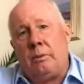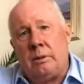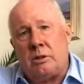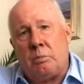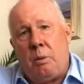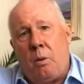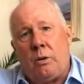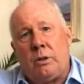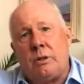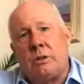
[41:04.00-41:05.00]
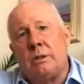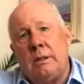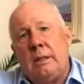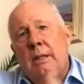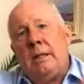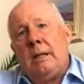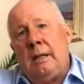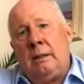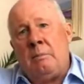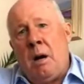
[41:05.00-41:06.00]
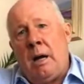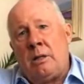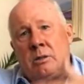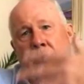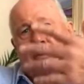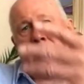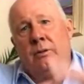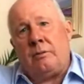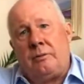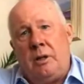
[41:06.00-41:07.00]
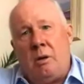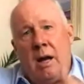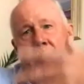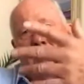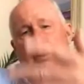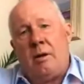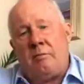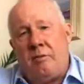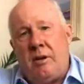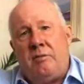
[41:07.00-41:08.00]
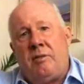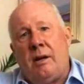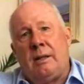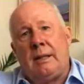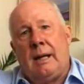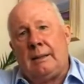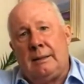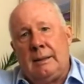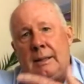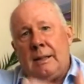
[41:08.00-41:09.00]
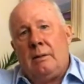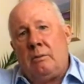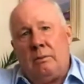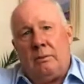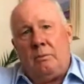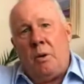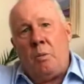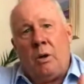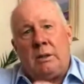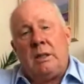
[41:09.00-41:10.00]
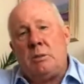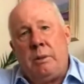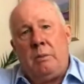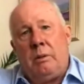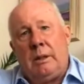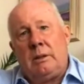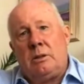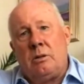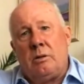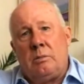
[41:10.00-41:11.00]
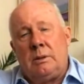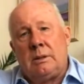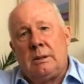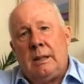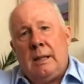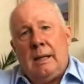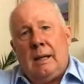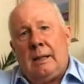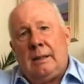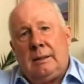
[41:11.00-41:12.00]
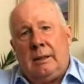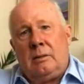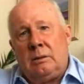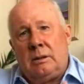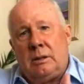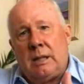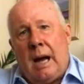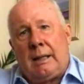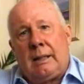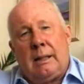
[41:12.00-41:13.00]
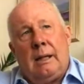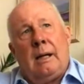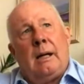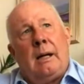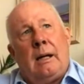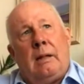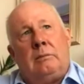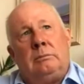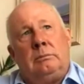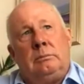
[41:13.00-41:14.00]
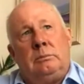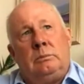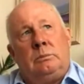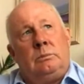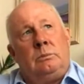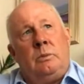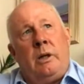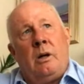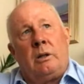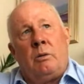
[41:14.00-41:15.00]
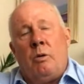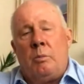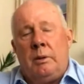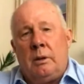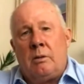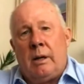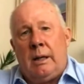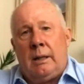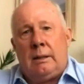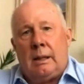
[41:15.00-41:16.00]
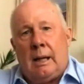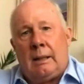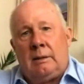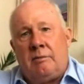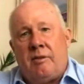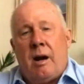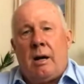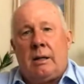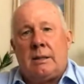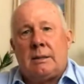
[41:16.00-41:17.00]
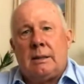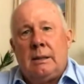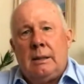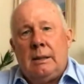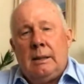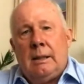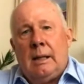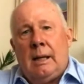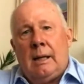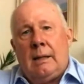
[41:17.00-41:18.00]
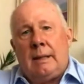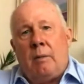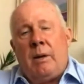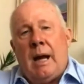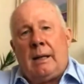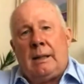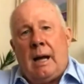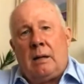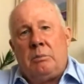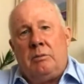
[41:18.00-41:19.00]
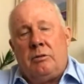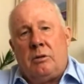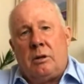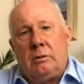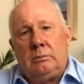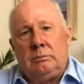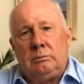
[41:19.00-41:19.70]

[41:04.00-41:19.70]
put the supporters in the minds of UEFA and FIFA that we want these people at the tournaments. And I think under Jack, we got the rub of the green and fairness that we hadn't had before.